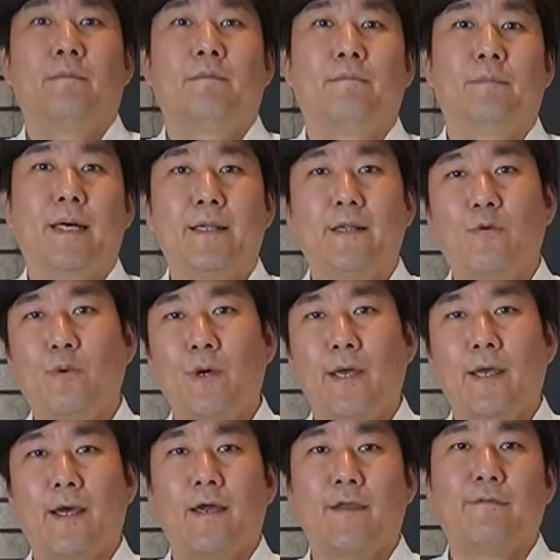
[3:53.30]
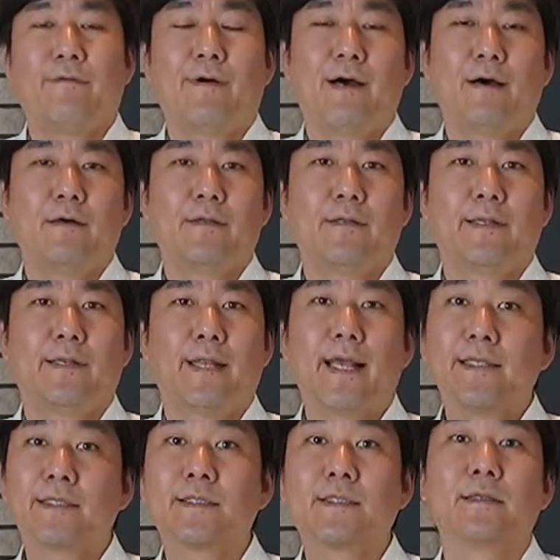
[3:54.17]
By the way, I found an
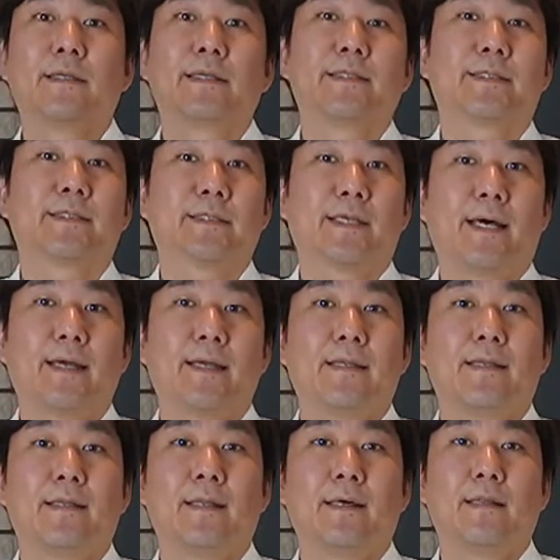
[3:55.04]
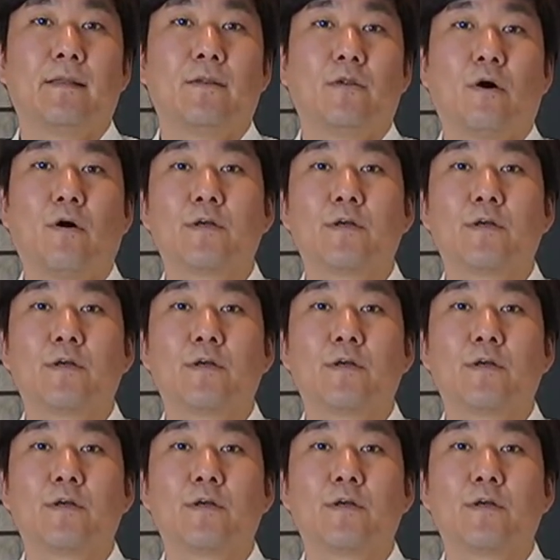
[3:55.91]
excellent site that